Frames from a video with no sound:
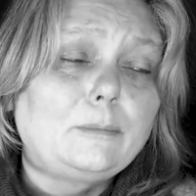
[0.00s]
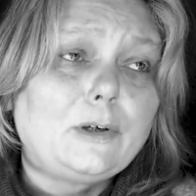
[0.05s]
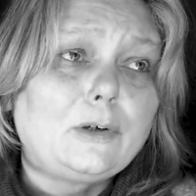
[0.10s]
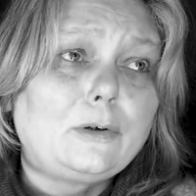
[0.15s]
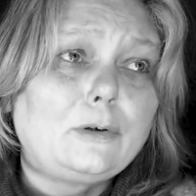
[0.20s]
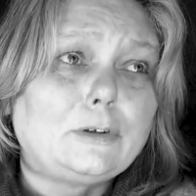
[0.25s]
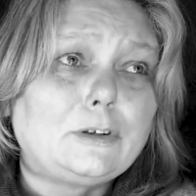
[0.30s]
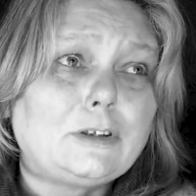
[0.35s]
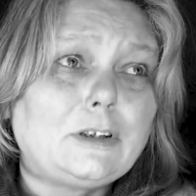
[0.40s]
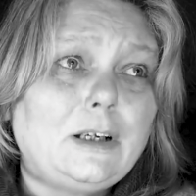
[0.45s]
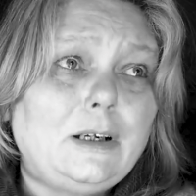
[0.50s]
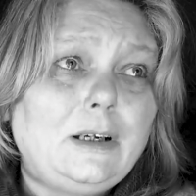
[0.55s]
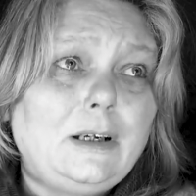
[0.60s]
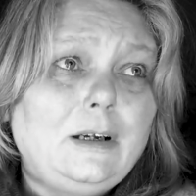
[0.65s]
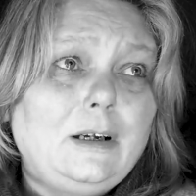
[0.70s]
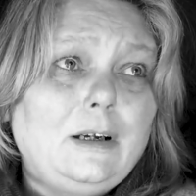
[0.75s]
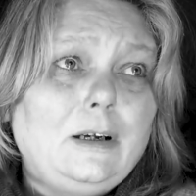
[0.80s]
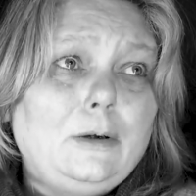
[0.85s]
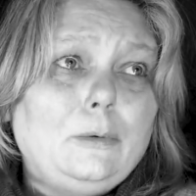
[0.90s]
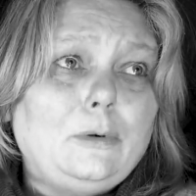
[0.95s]
Because
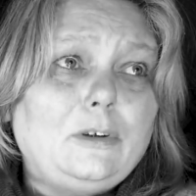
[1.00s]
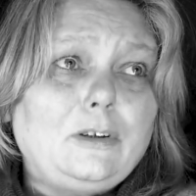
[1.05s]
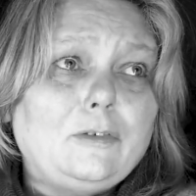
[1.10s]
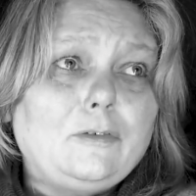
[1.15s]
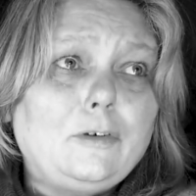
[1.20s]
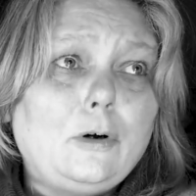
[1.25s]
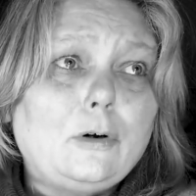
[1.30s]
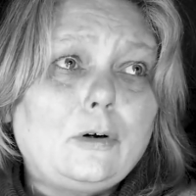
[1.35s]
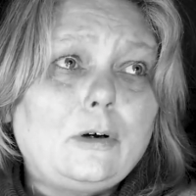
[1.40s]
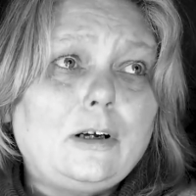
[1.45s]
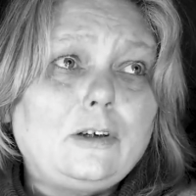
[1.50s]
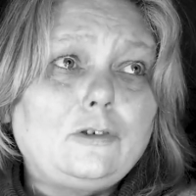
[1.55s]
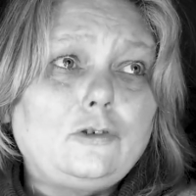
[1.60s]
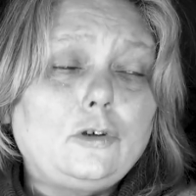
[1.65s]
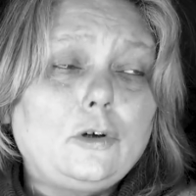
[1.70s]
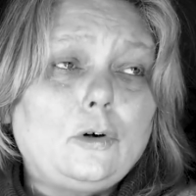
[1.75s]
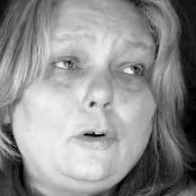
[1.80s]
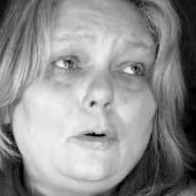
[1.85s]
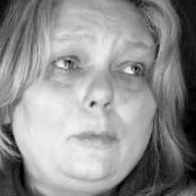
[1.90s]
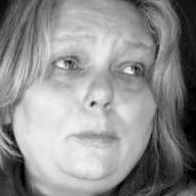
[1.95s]
when you've not got a
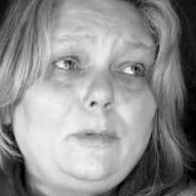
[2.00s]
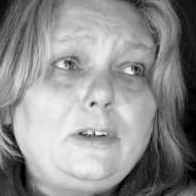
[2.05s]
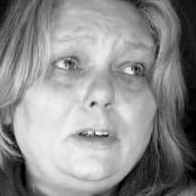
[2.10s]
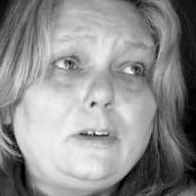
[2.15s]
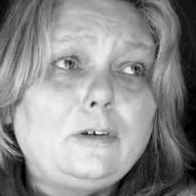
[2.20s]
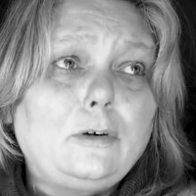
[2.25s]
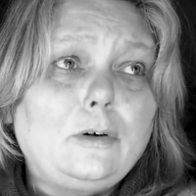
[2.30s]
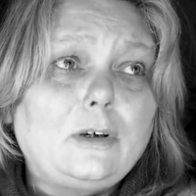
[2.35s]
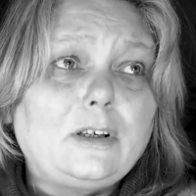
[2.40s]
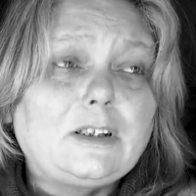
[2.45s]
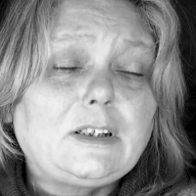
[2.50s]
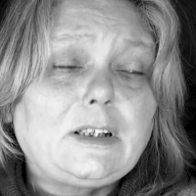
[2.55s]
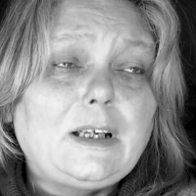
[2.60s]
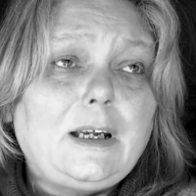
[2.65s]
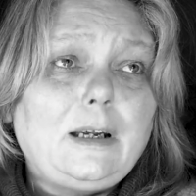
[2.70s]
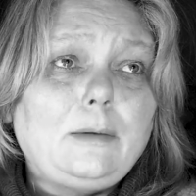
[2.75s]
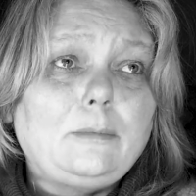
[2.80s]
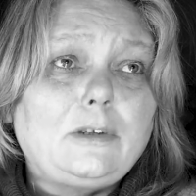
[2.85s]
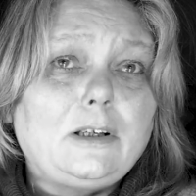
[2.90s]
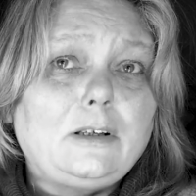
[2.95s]
job and you're not
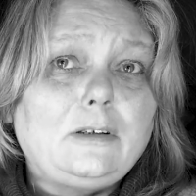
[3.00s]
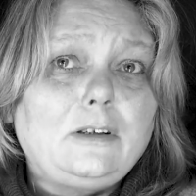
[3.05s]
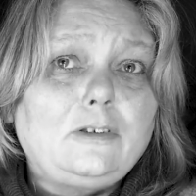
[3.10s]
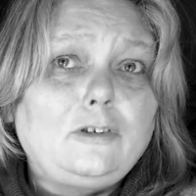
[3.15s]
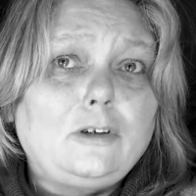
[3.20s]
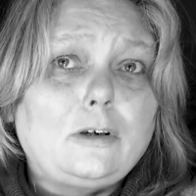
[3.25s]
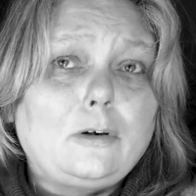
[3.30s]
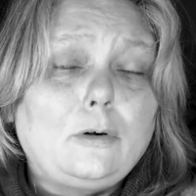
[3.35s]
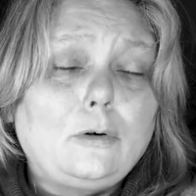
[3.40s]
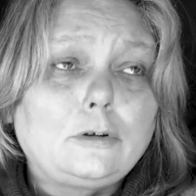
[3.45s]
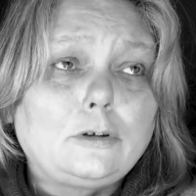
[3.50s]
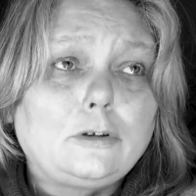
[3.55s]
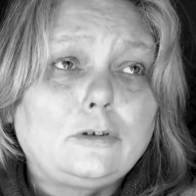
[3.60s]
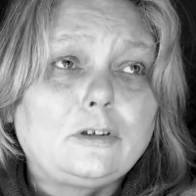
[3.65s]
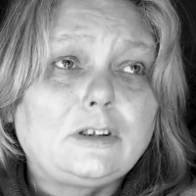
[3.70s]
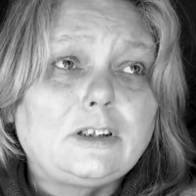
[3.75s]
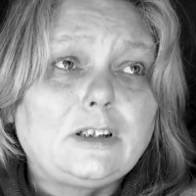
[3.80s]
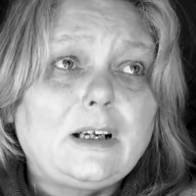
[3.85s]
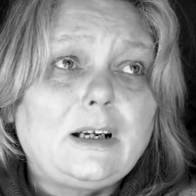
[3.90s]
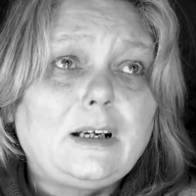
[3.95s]
accepted and you're
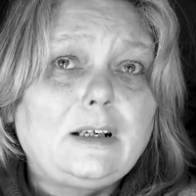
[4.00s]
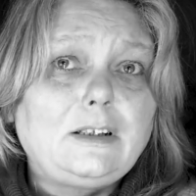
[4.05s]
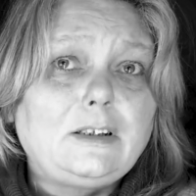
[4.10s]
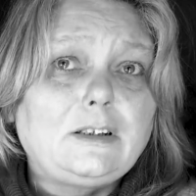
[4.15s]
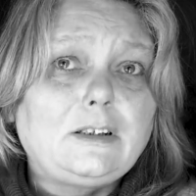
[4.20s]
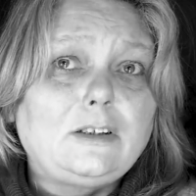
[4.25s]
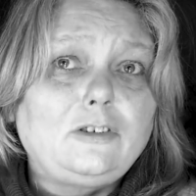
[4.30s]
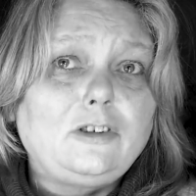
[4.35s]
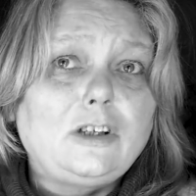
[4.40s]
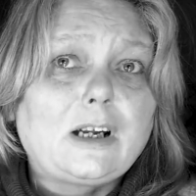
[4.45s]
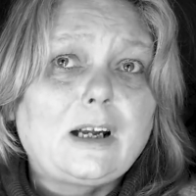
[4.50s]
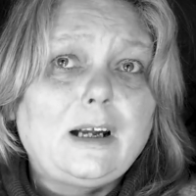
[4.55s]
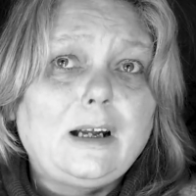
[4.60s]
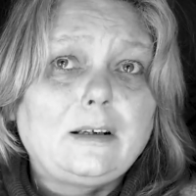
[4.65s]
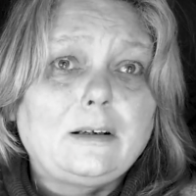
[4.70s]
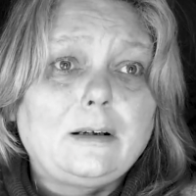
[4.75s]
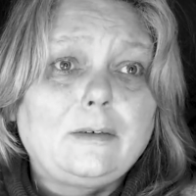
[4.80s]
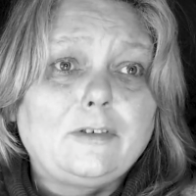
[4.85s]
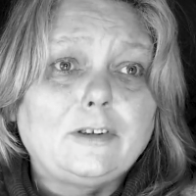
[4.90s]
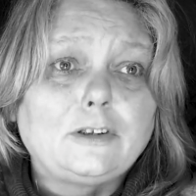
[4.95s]
ostracised and you
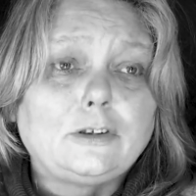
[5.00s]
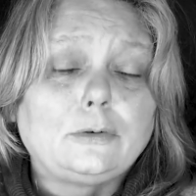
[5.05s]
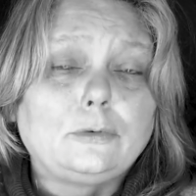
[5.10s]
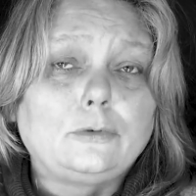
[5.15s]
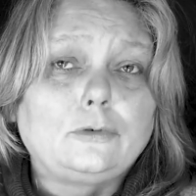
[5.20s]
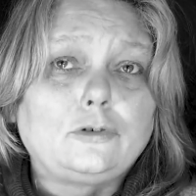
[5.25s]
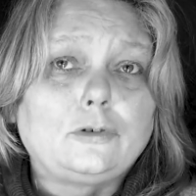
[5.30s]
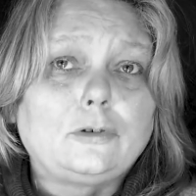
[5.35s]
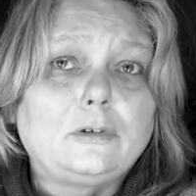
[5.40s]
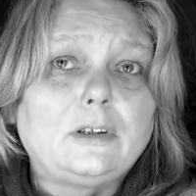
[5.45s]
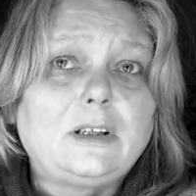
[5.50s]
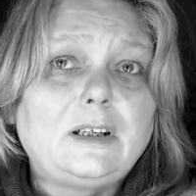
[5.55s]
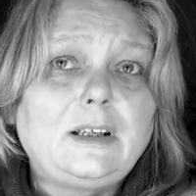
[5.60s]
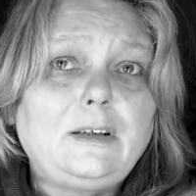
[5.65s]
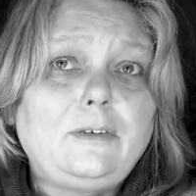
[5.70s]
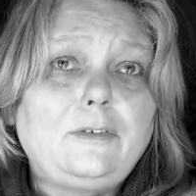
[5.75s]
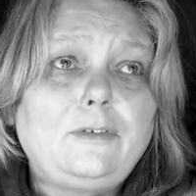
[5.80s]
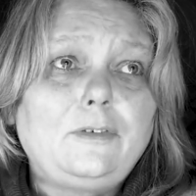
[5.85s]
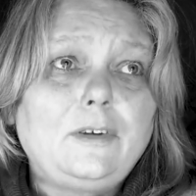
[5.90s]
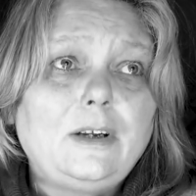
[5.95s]
can't have a social
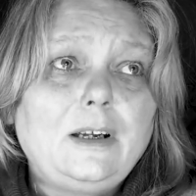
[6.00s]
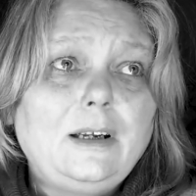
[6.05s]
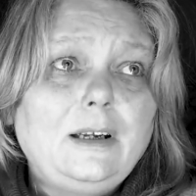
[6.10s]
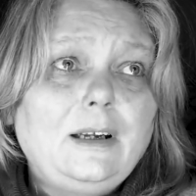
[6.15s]
life,